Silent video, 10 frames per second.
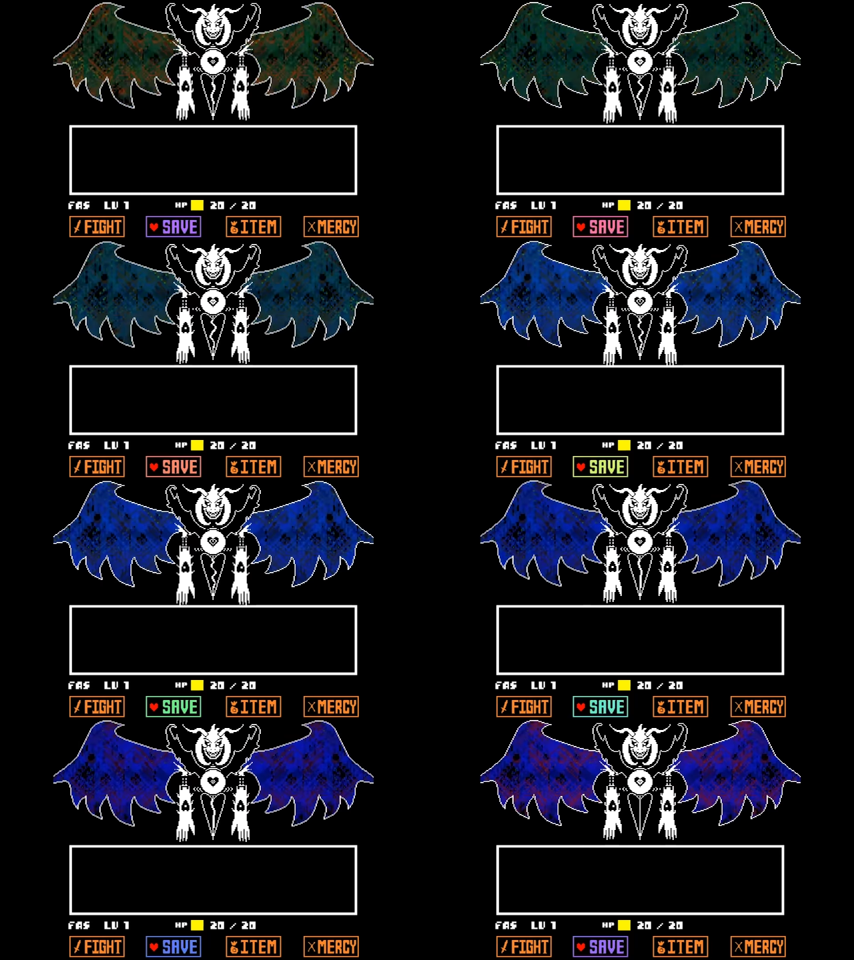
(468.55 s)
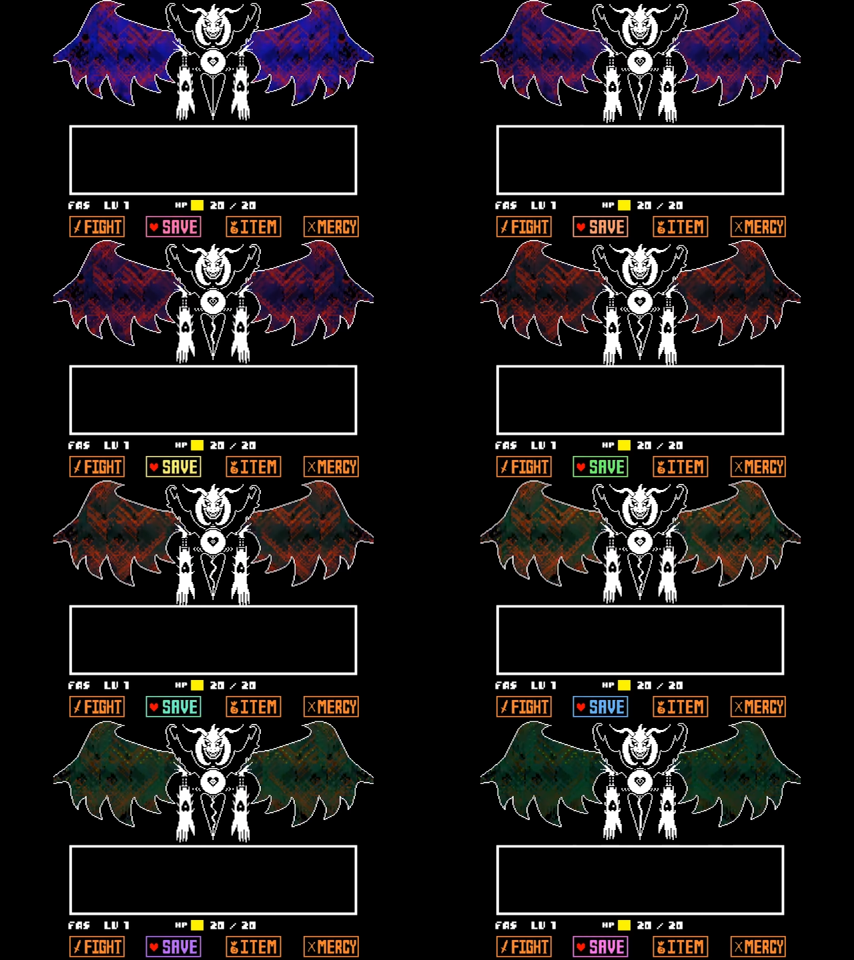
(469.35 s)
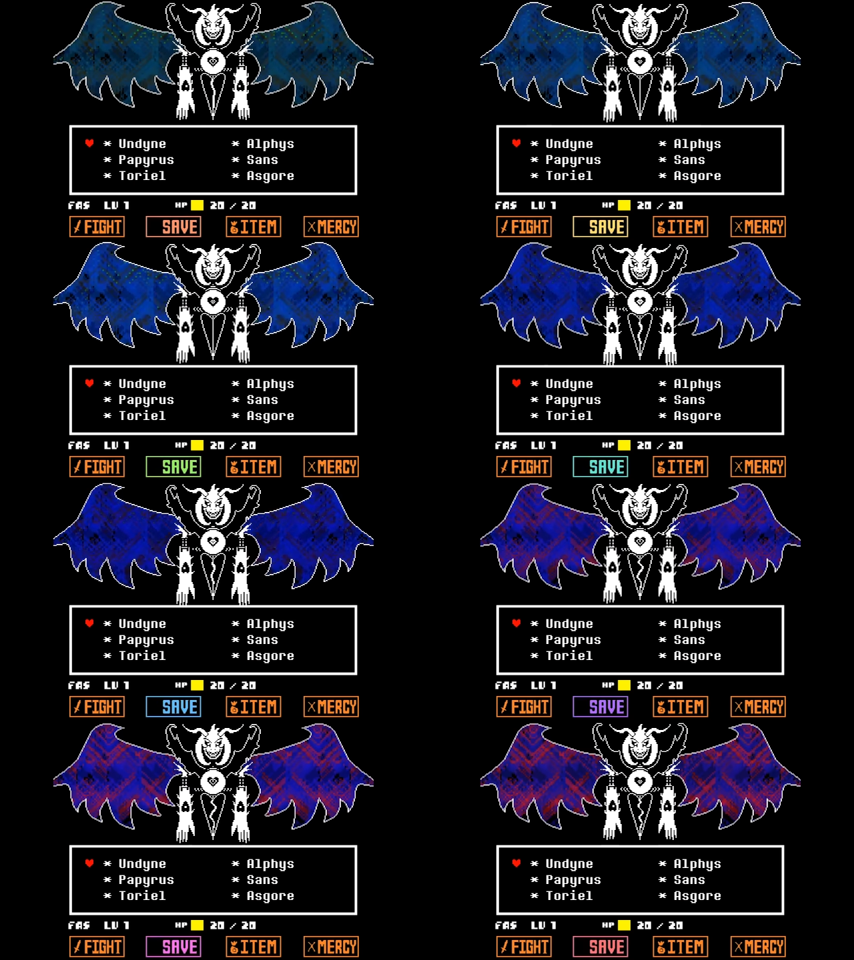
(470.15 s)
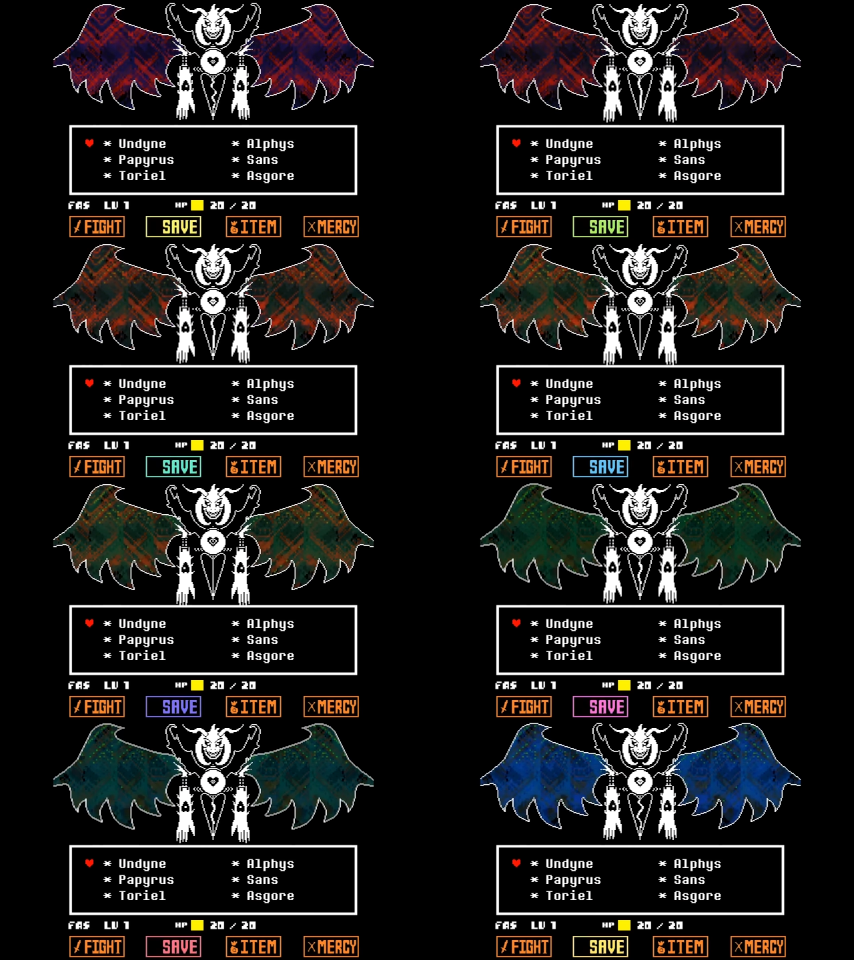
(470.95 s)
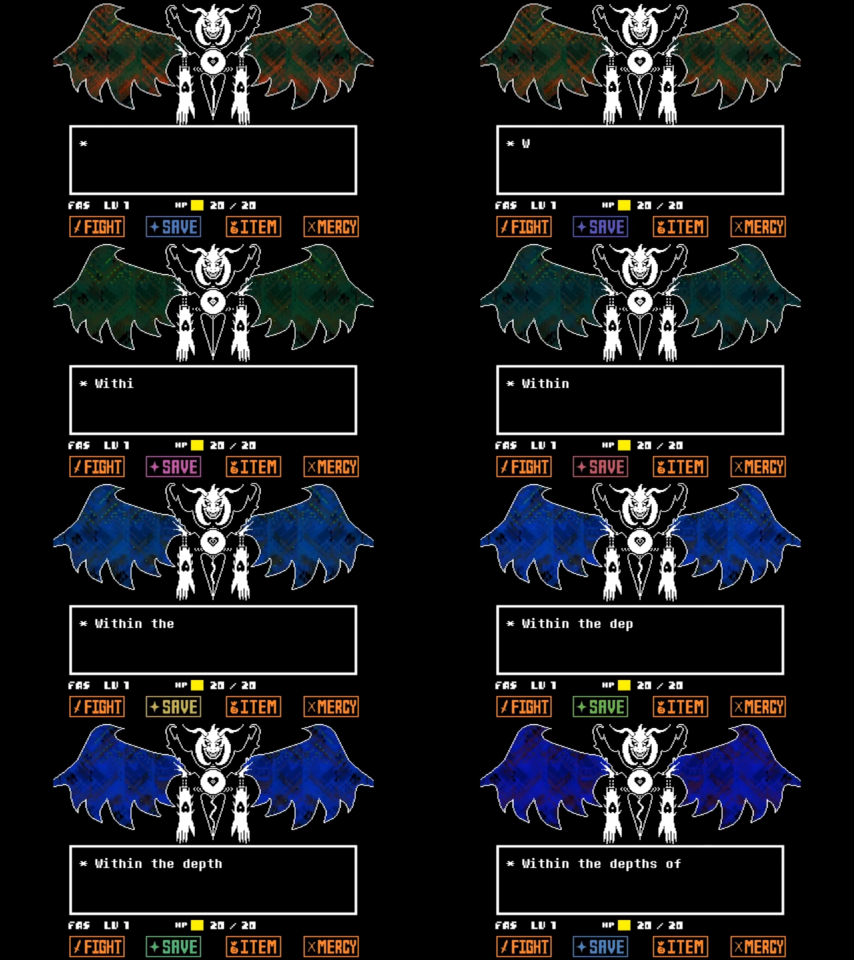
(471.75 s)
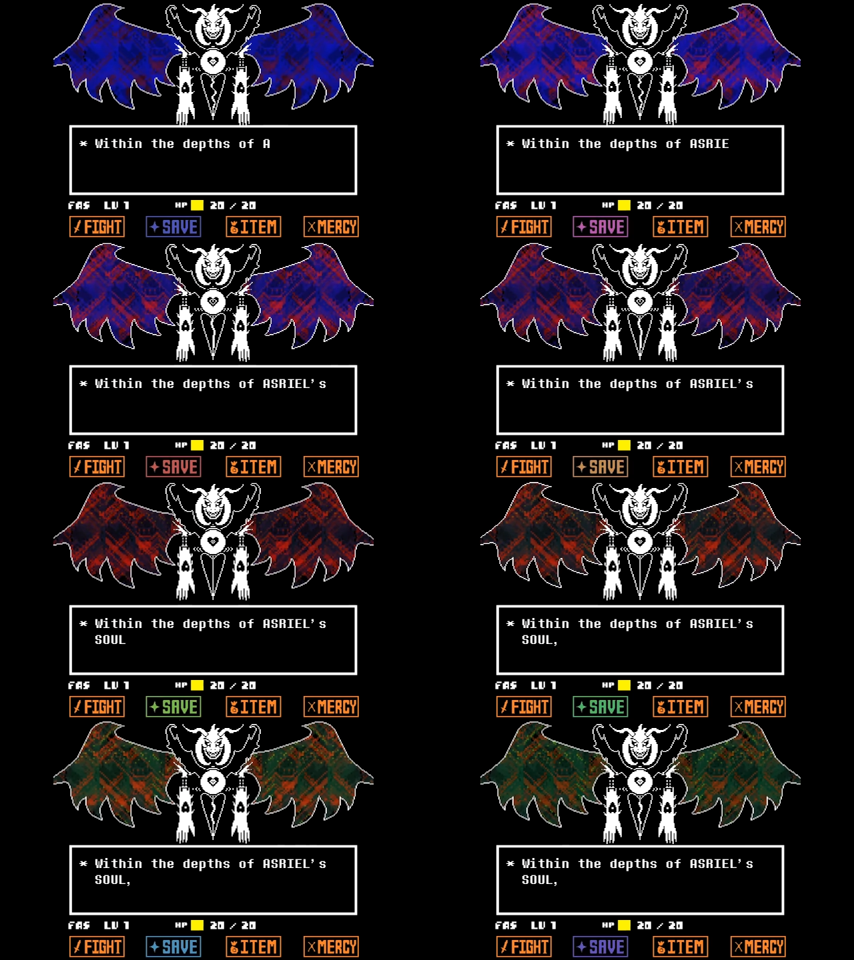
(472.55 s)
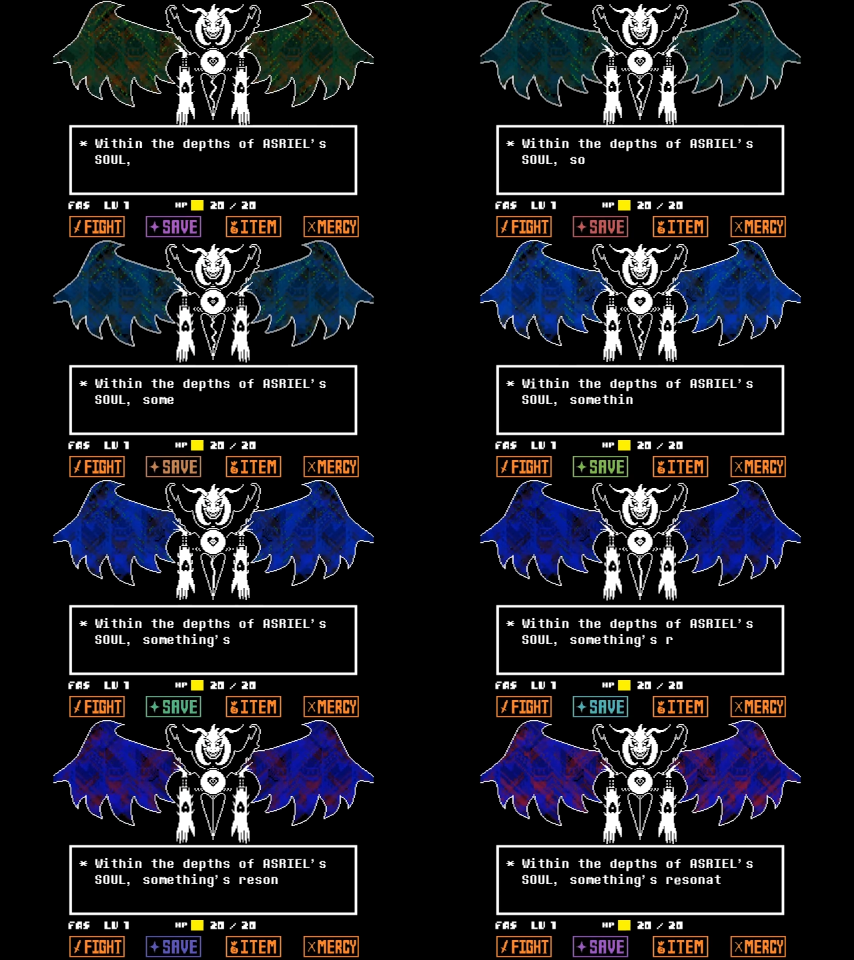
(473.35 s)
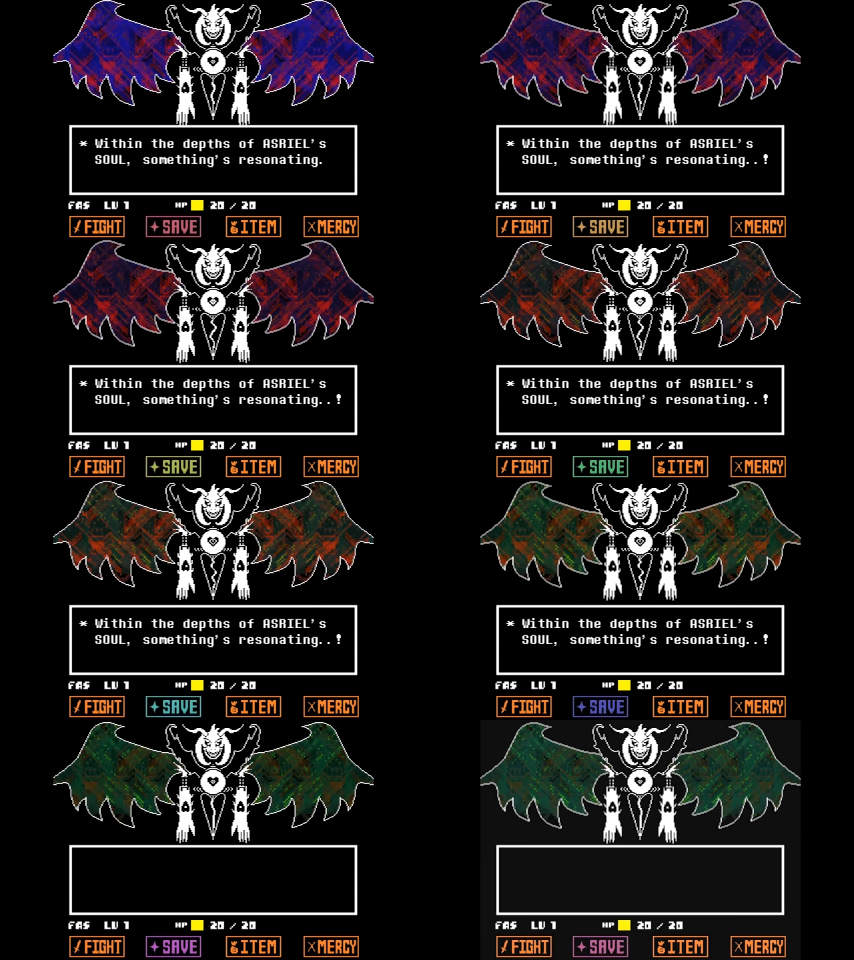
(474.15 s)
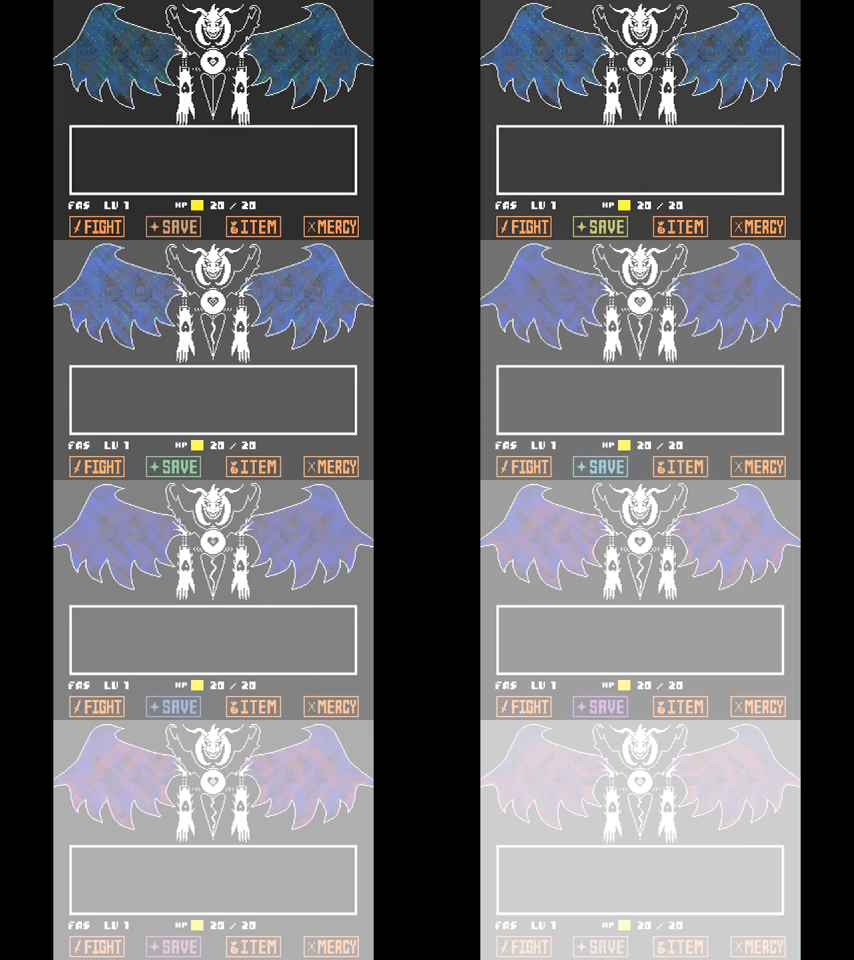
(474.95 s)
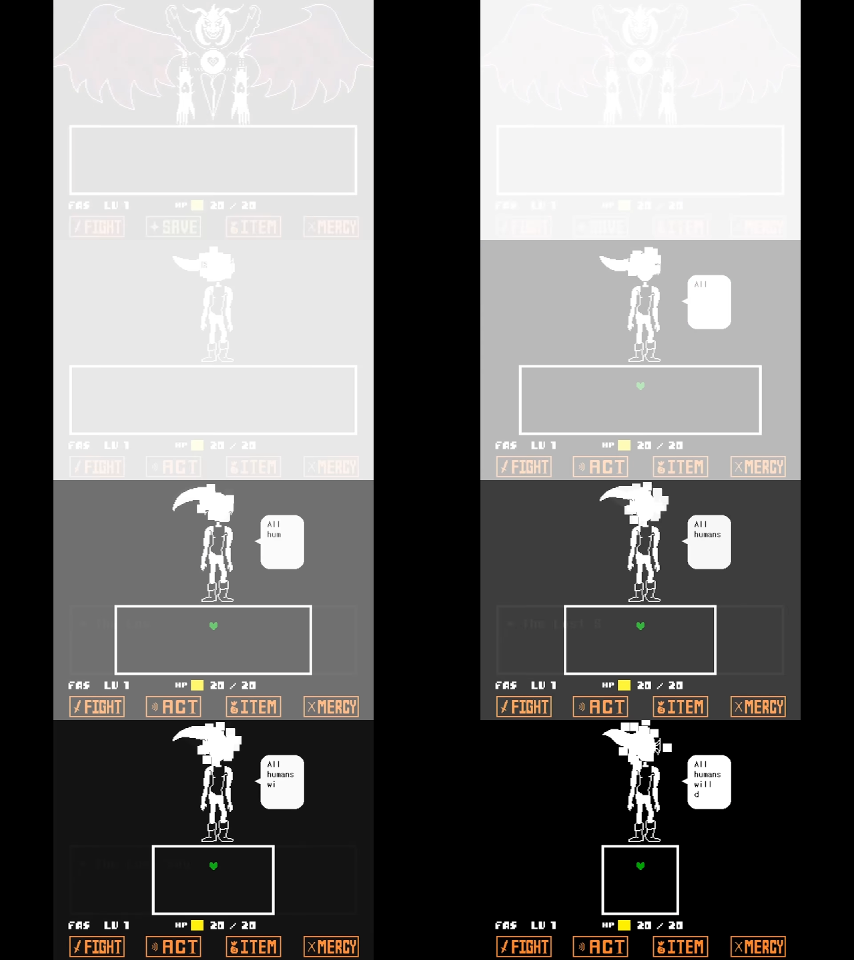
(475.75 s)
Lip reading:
(no speaker visible)